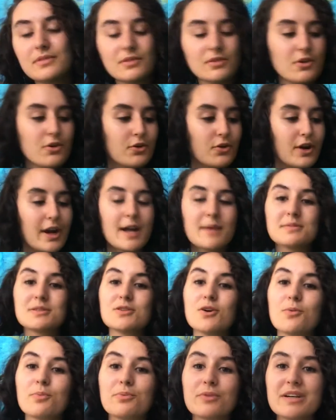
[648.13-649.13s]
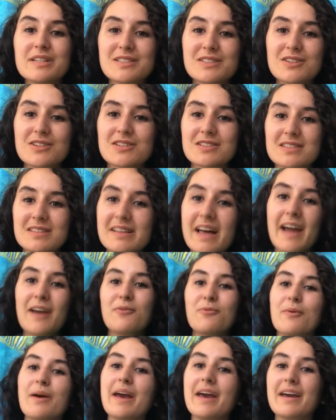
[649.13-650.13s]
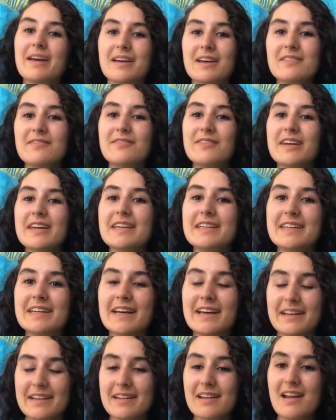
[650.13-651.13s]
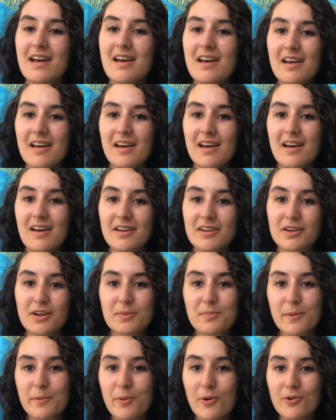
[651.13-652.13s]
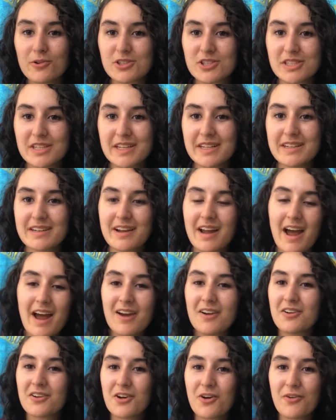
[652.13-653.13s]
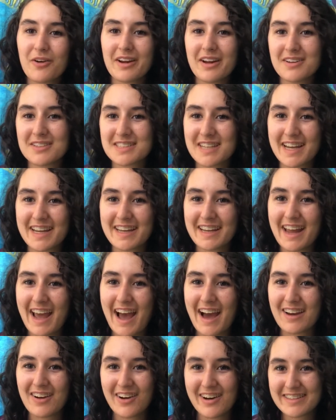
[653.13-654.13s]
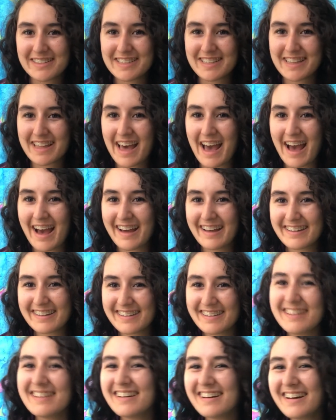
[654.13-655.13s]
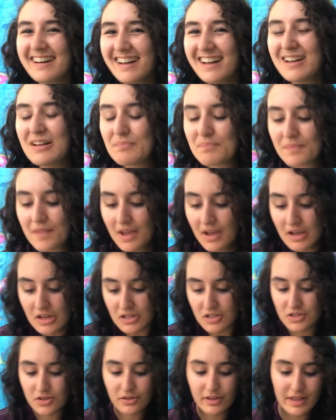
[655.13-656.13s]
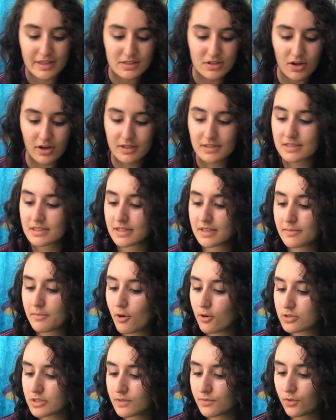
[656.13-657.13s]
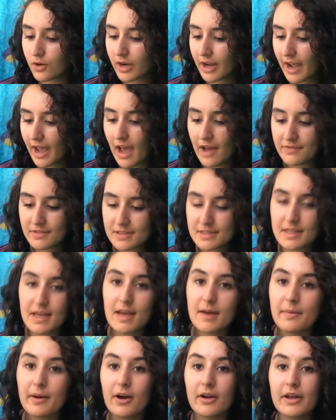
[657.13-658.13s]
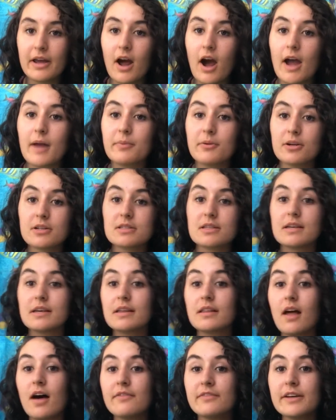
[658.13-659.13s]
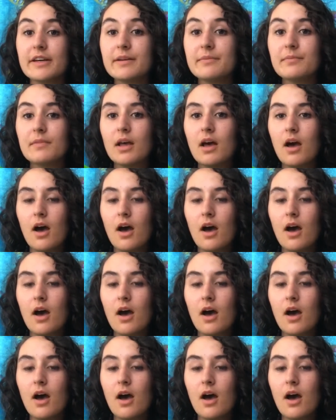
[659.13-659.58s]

No cramps, no blisters, lightweight, convenient, good propulsion. I don't know what else I can add on to that. So that's honestly most of what I have to say about it. I personally love it.